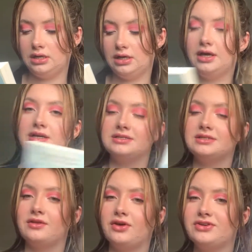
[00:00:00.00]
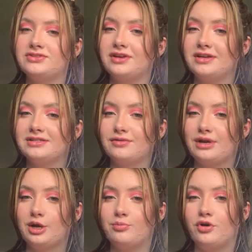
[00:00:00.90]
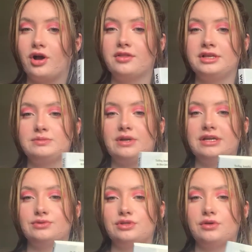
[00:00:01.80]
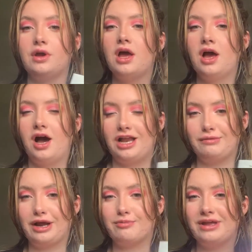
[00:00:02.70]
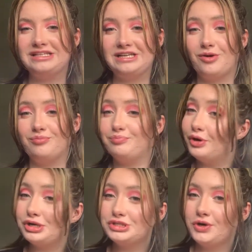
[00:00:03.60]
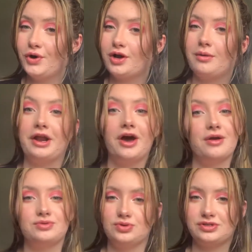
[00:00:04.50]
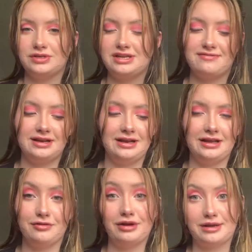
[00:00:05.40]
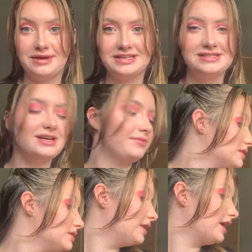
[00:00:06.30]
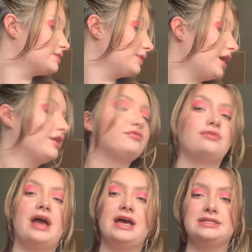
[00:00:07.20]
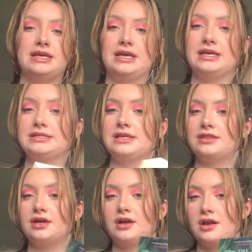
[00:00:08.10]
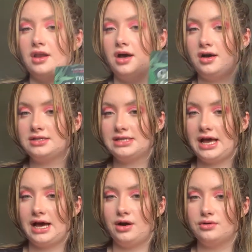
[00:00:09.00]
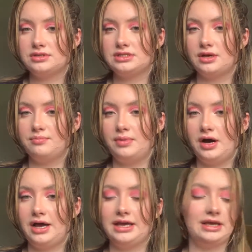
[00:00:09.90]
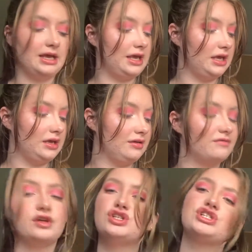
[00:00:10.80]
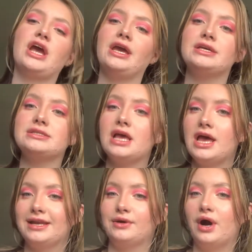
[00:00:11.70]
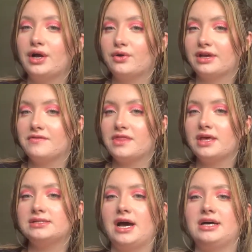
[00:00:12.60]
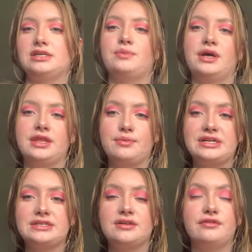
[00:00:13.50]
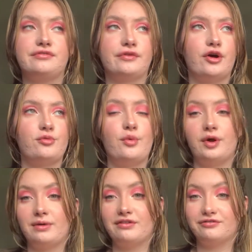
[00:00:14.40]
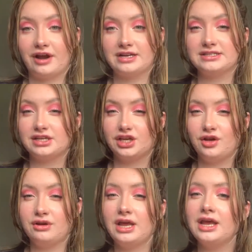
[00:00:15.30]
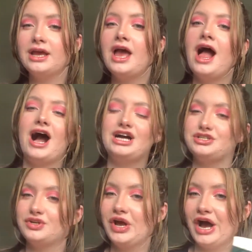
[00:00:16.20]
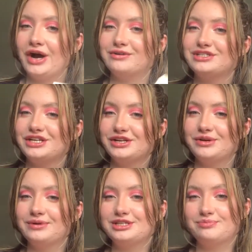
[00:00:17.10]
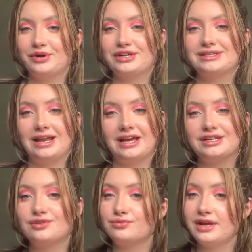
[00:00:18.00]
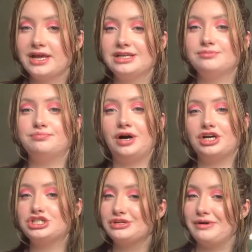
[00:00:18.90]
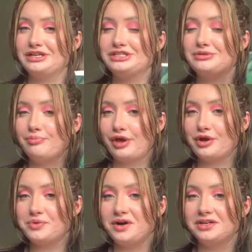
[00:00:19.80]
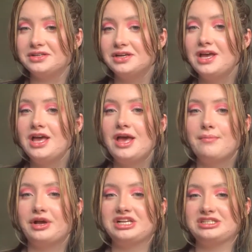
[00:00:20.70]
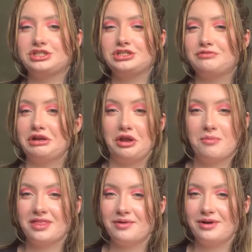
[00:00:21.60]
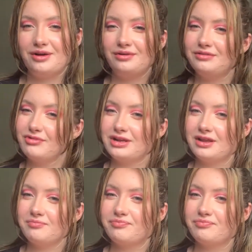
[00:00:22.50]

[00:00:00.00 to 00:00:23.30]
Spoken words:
yeah, so this is a really good book. This one is also highly recommended on Book Talk, and I would also definitely recommend it. So the next one I read is The Glass House by Eve Chase. Now I got given this as a birthday present from one of my friends at uni. I don't know how she knew which books I like to read, but she managed to pick one because she doesn't really know me that well, really,